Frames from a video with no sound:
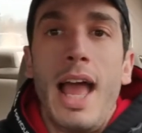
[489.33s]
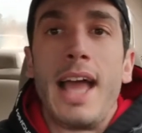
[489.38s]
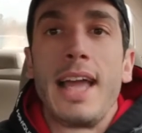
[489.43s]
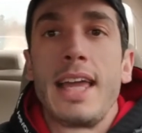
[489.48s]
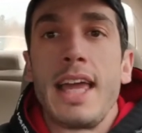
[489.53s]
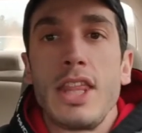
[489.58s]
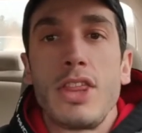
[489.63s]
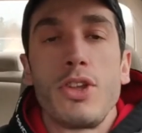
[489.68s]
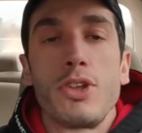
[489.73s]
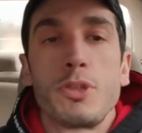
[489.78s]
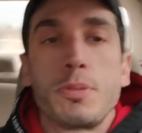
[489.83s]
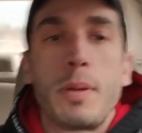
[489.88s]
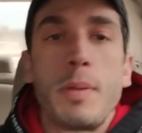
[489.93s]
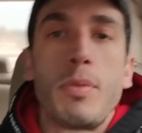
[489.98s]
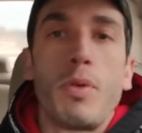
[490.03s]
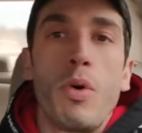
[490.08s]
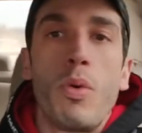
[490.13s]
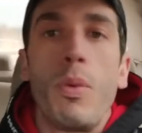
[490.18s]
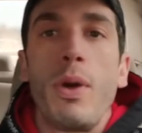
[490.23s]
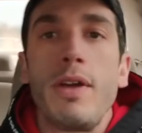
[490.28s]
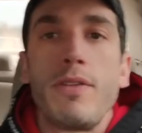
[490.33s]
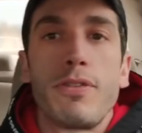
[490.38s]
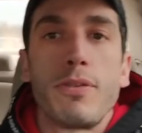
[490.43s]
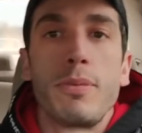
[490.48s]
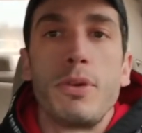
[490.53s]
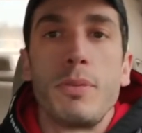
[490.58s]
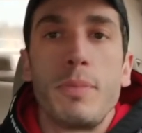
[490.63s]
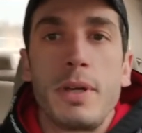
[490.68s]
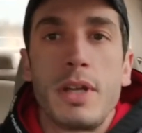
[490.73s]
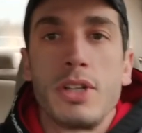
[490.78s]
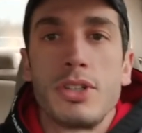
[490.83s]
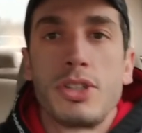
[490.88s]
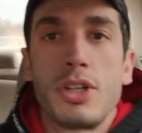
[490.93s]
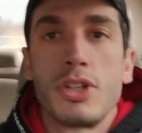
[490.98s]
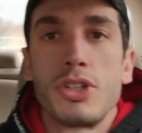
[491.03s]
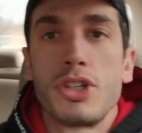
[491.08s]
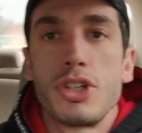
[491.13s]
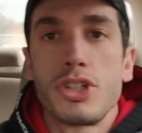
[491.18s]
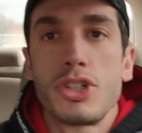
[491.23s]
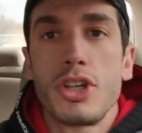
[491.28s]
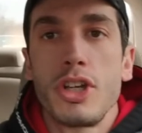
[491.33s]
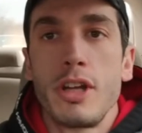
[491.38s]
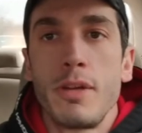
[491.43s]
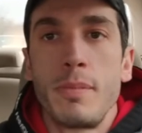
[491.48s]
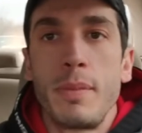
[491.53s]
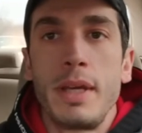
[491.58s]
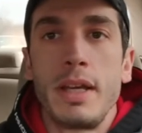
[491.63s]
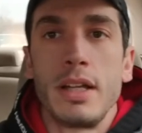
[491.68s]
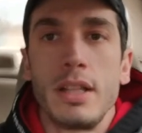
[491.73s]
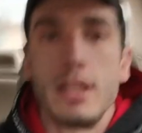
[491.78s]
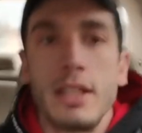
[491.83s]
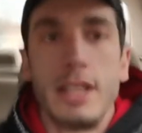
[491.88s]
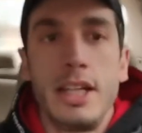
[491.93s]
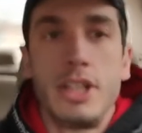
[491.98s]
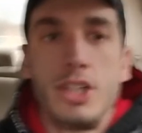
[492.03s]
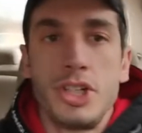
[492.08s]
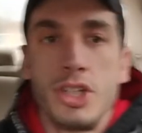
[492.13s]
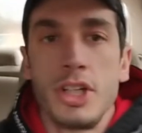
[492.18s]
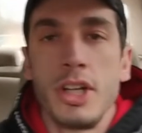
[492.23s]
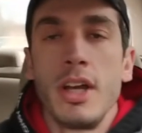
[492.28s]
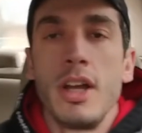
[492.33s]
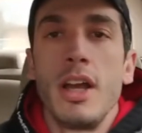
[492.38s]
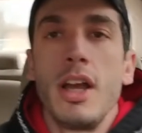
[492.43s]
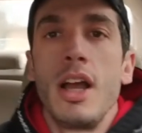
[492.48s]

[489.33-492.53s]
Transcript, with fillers: And get those people away from you because they're just going to be a leech,